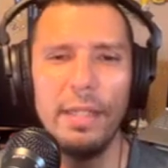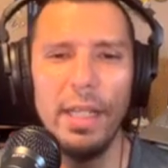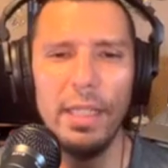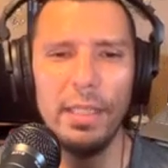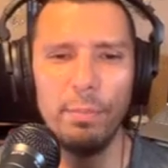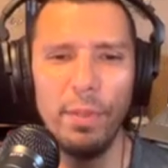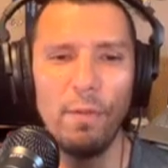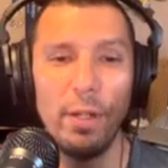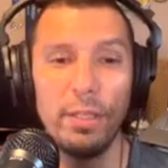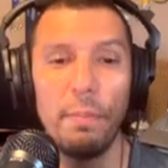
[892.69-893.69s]
days
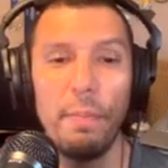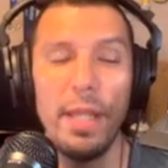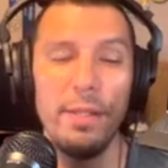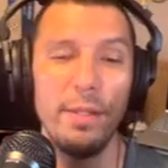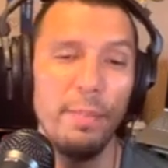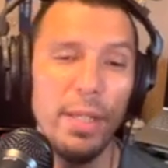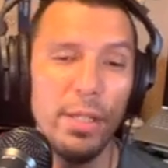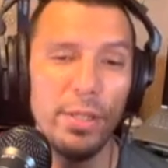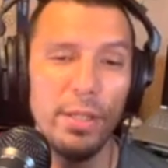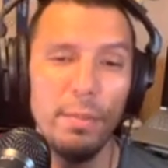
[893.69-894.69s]
before I start paying you
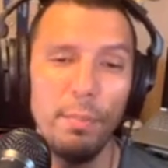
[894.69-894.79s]
commission,